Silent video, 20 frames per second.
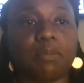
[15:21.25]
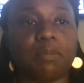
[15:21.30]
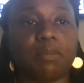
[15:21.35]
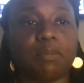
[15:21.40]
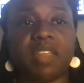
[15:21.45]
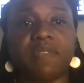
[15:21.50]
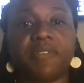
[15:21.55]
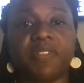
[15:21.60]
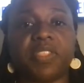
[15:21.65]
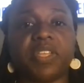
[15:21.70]
the
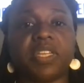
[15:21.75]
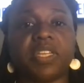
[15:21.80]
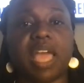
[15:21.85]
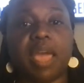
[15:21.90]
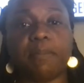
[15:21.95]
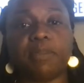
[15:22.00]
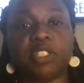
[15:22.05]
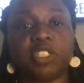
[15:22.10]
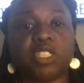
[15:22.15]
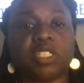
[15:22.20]
money for the
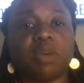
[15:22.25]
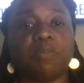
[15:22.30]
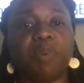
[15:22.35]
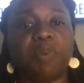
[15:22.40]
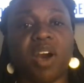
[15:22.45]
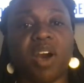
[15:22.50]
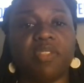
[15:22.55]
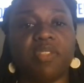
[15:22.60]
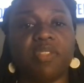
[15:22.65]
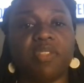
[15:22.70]
damages
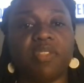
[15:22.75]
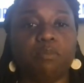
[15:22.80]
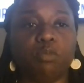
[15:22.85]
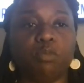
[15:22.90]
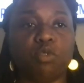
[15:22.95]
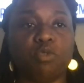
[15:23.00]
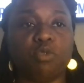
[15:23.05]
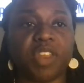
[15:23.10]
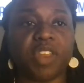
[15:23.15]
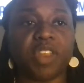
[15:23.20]
upon them
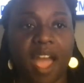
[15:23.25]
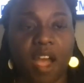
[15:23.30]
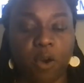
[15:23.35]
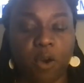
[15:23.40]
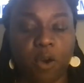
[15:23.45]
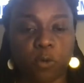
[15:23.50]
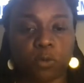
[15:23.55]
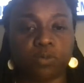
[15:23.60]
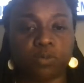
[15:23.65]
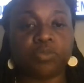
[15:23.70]
moving
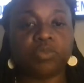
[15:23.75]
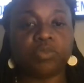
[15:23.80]
out